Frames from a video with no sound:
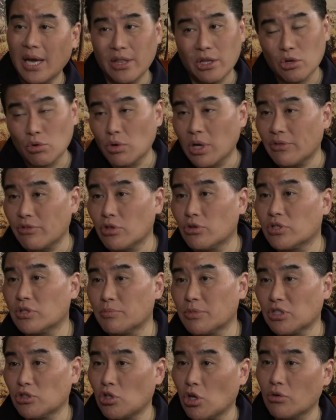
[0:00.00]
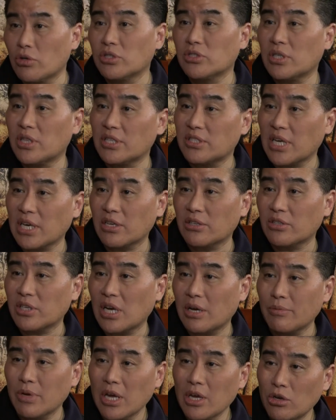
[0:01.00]
and then you want to use them as tokens on the second
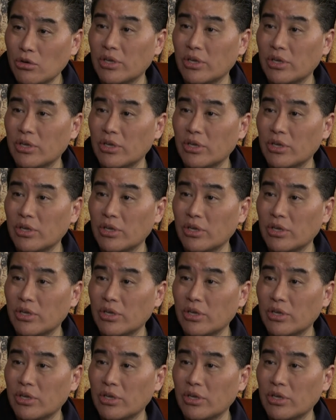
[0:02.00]
time.